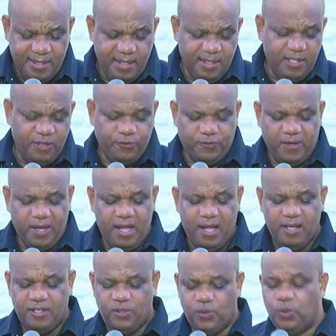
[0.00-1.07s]

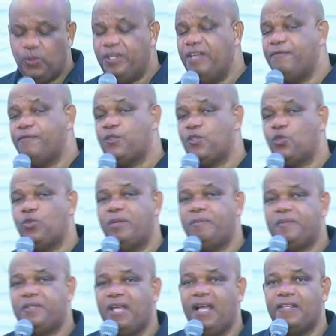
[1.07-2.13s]
flood would have
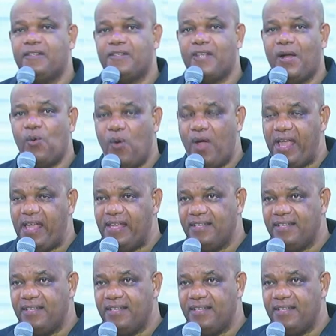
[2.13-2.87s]
swept us away.